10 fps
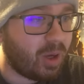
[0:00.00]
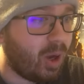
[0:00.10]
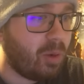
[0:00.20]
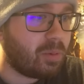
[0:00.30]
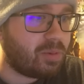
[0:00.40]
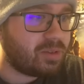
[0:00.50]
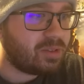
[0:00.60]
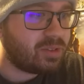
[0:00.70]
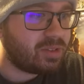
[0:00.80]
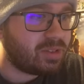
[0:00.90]
Oh.
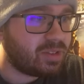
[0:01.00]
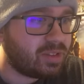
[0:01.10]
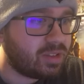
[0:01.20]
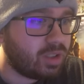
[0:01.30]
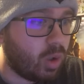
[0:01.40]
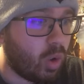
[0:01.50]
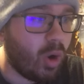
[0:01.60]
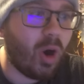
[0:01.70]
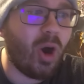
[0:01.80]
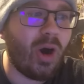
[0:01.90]

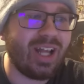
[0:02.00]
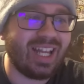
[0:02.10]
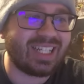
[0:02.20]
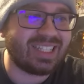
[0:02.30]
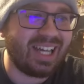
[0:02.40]
Oh, I like